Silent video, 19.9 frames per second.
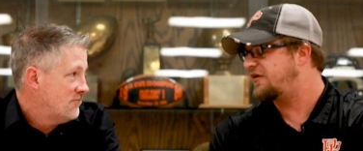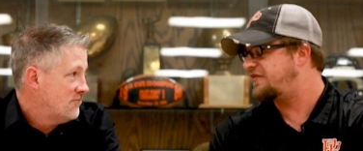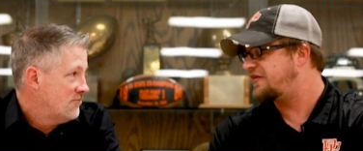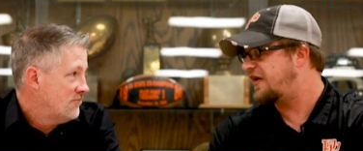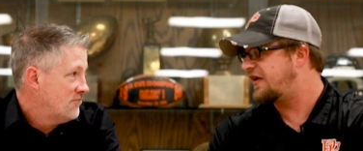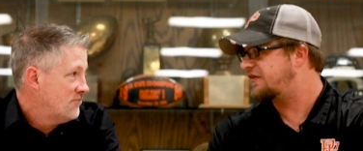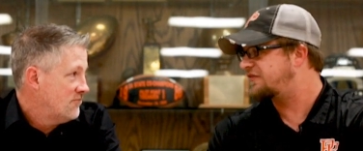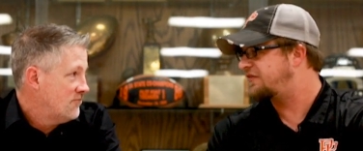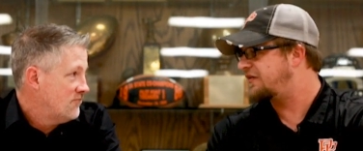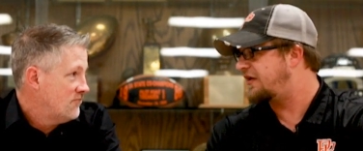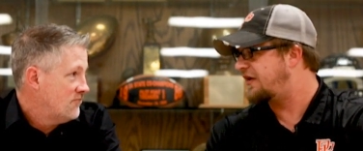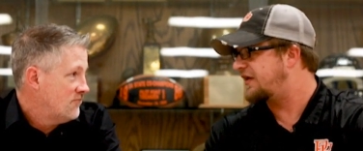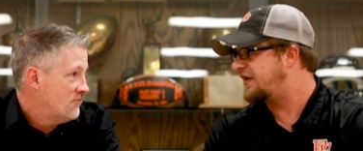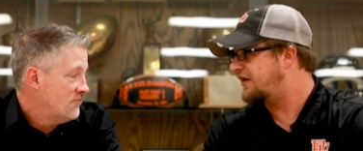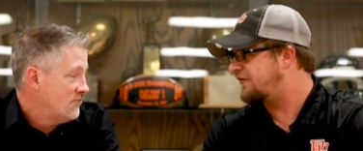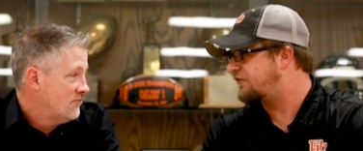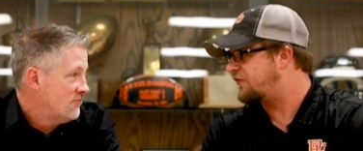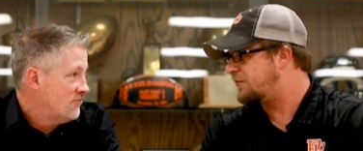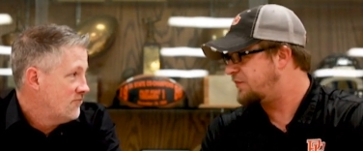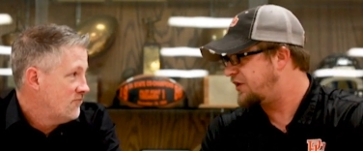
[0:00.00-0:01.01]
Speaker 1: texts that I
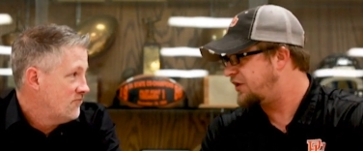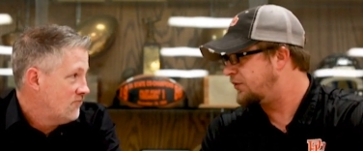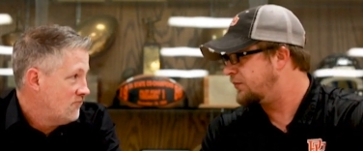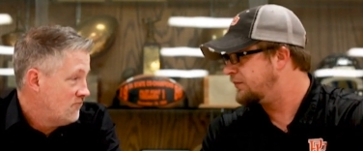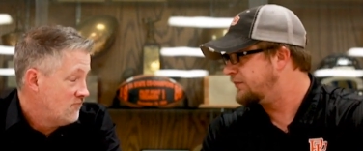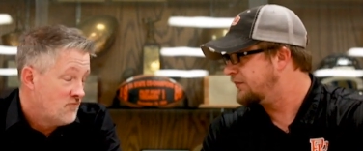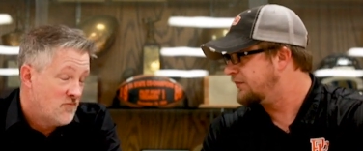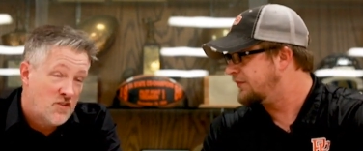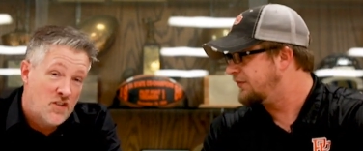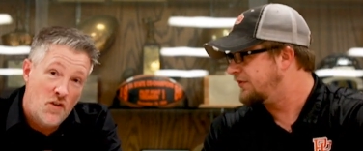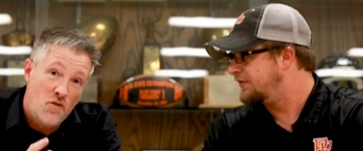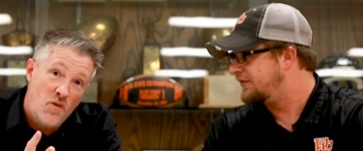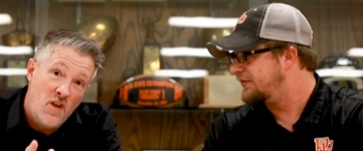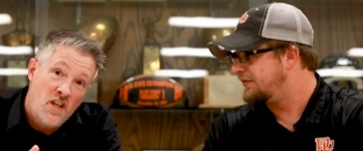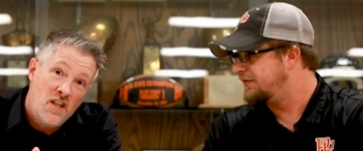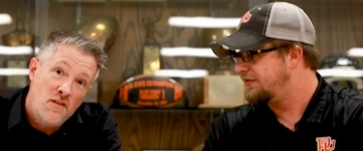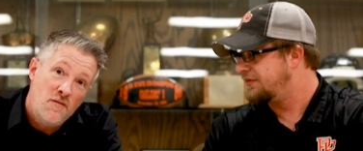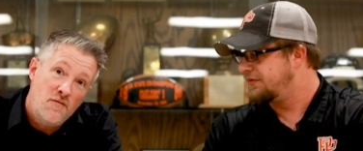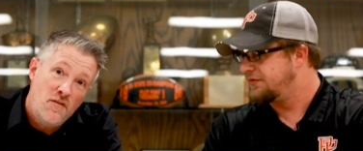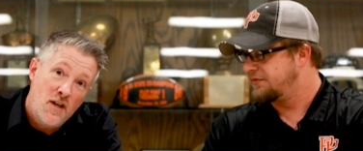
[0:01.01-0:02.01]
get from you.
Speaker 2: So
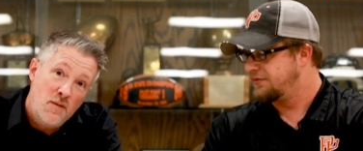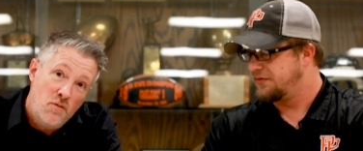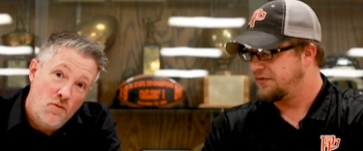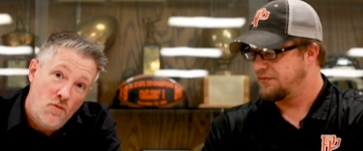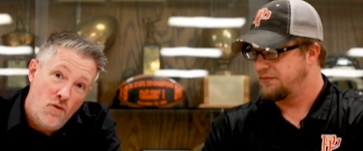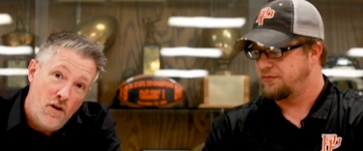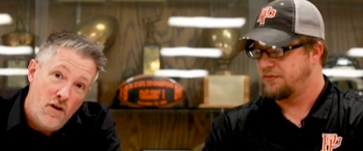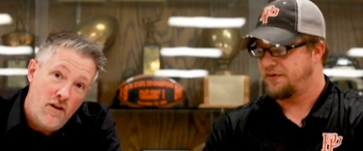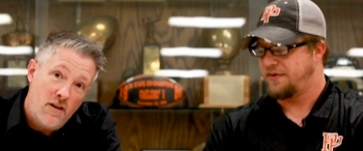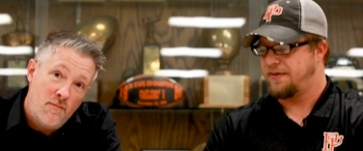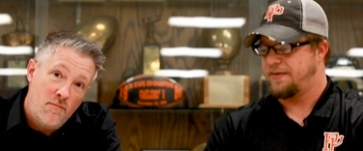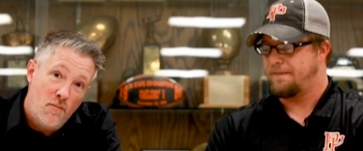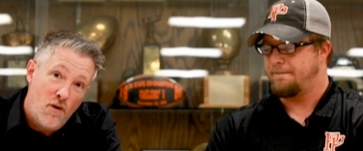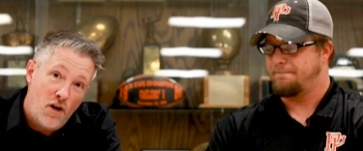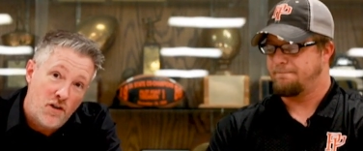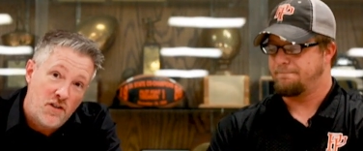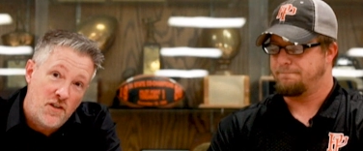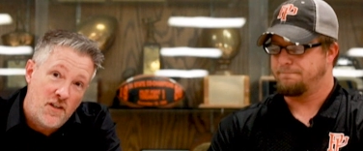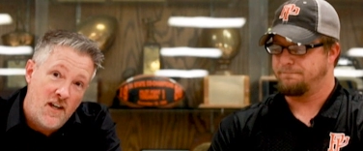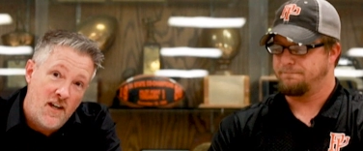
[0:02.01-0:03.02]
end of February,
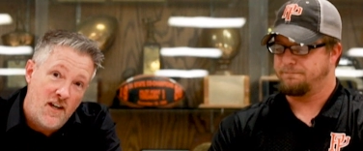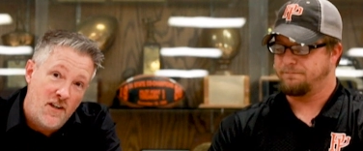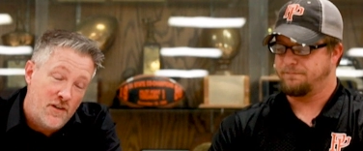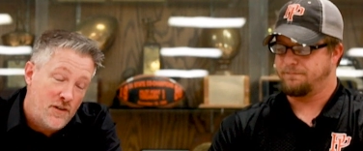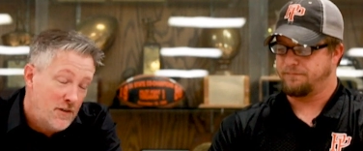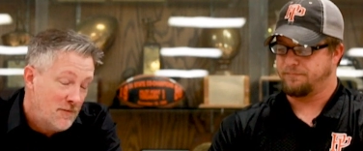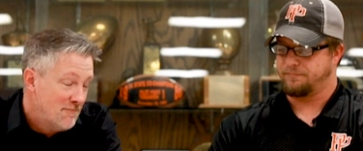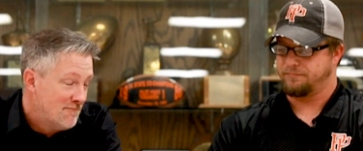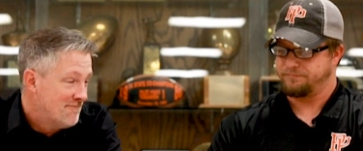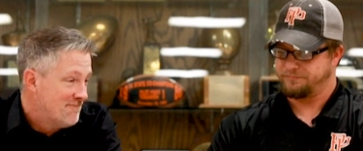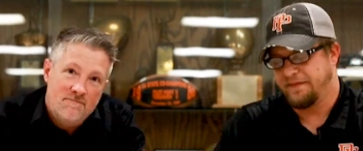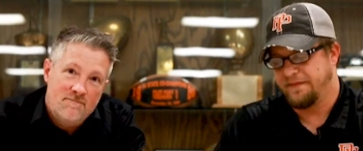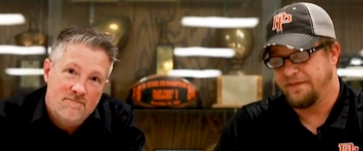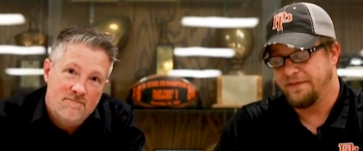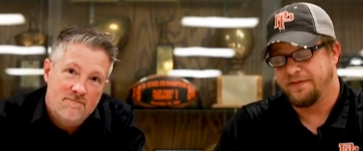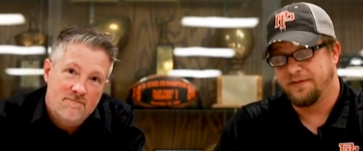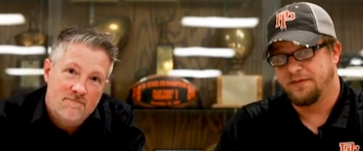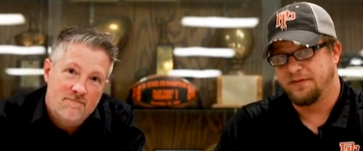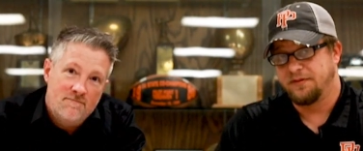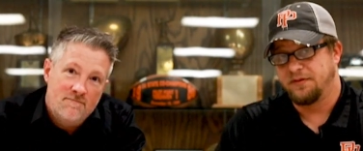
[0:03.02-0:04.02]
mark your calendar.
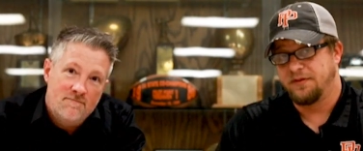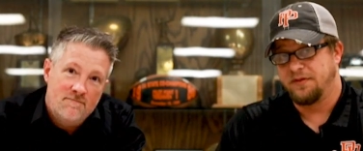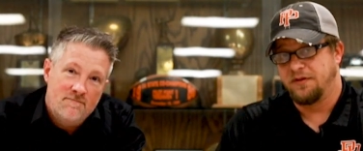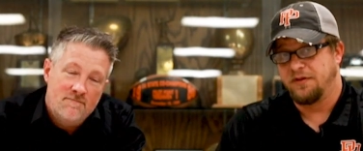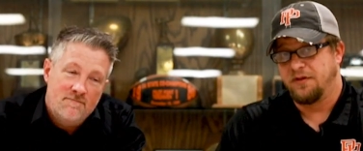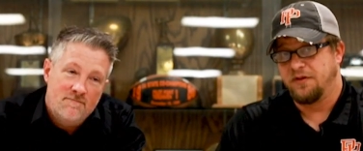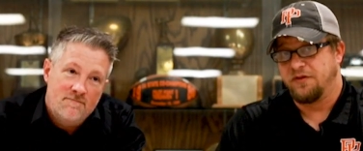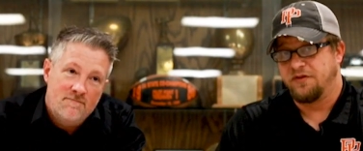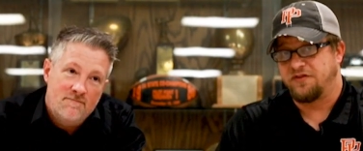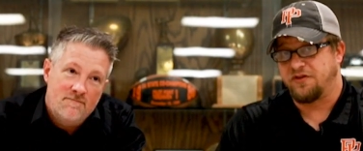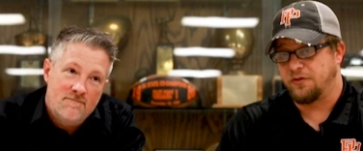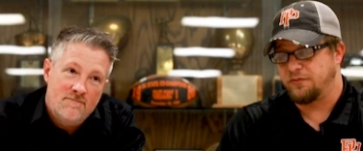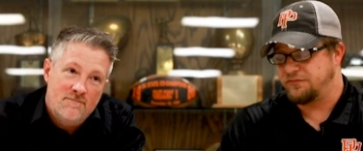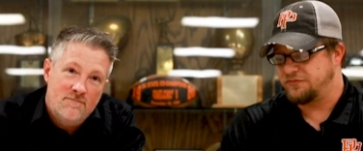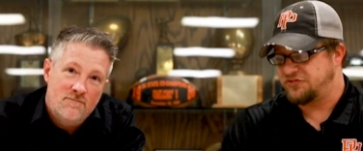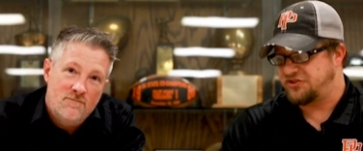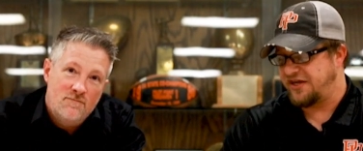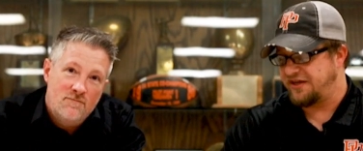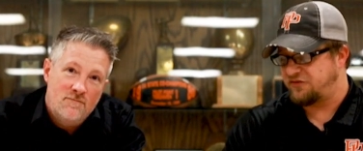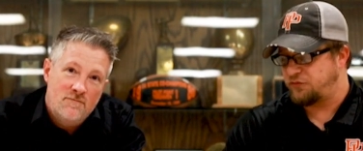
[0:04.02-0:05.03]
Speaker 1: So
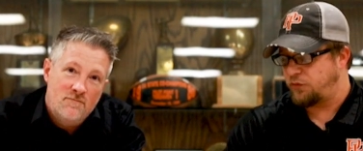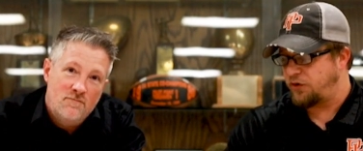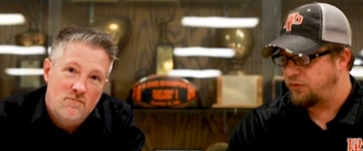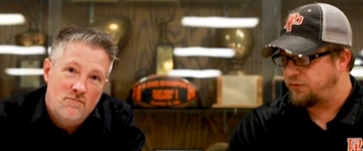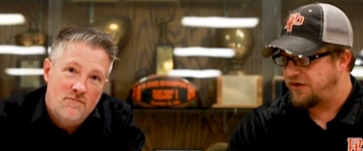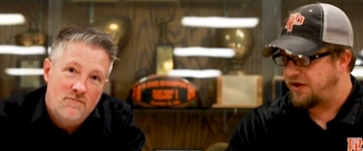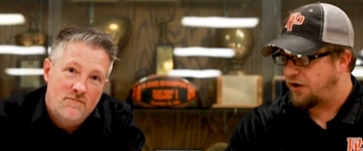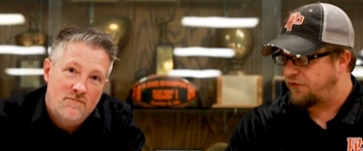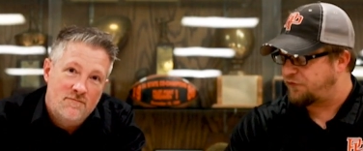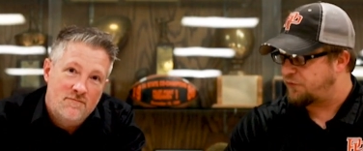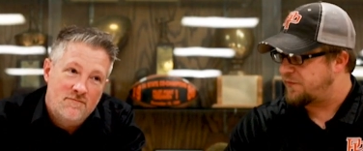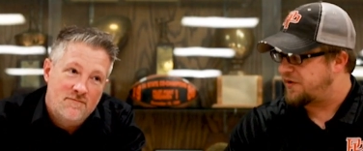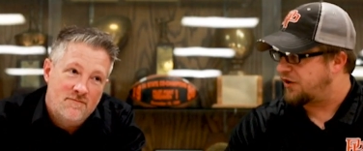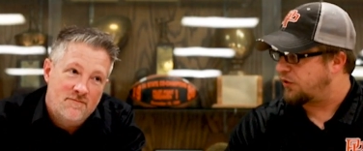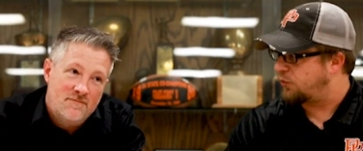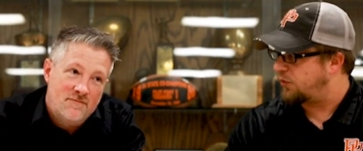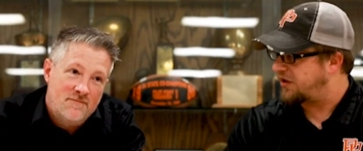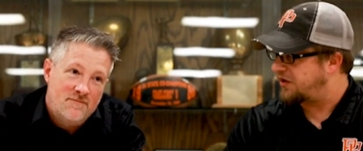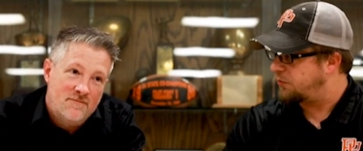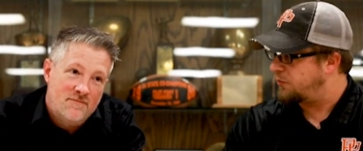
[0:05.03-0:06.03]
Chance, where do we go from
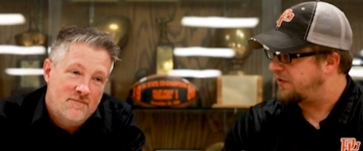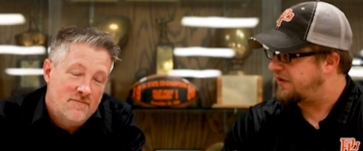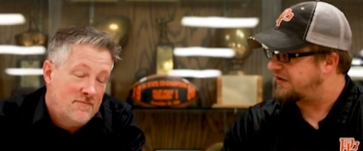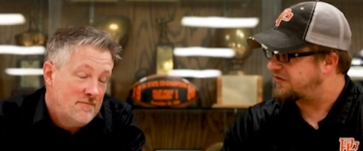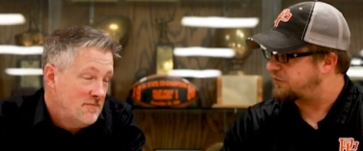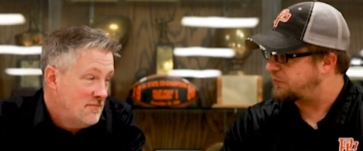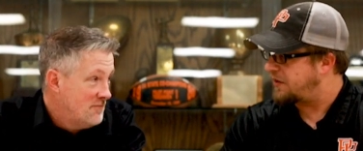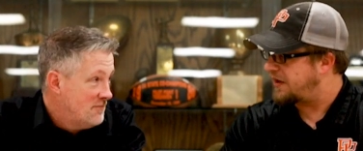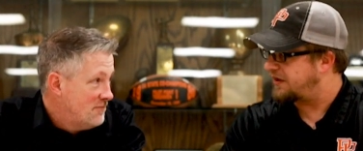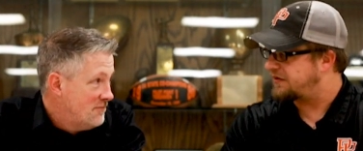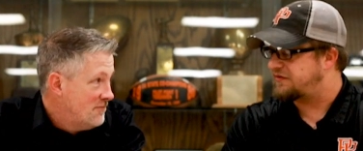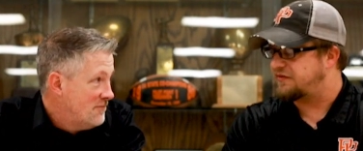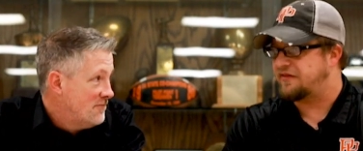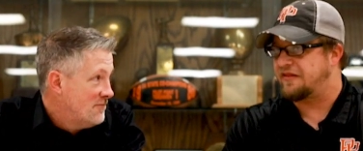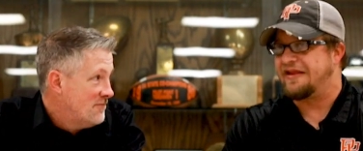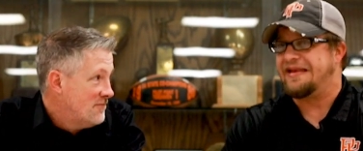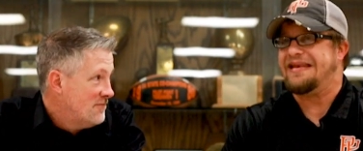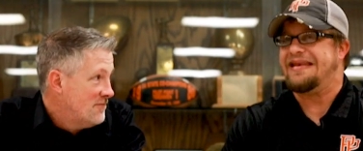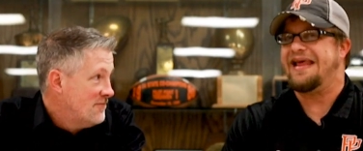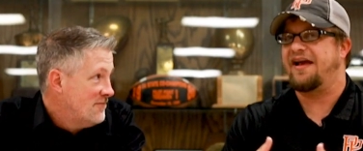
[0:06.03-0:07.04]
here? What can we expect
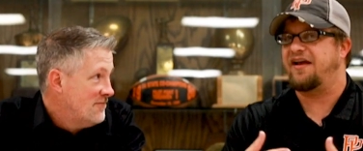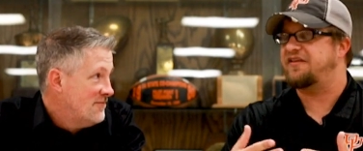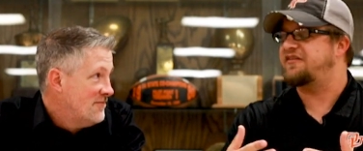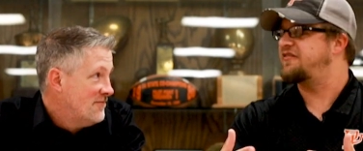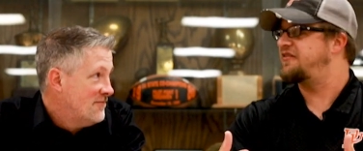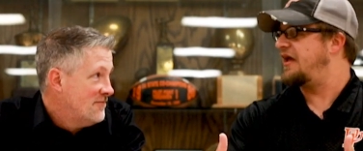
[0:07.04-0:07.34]
the next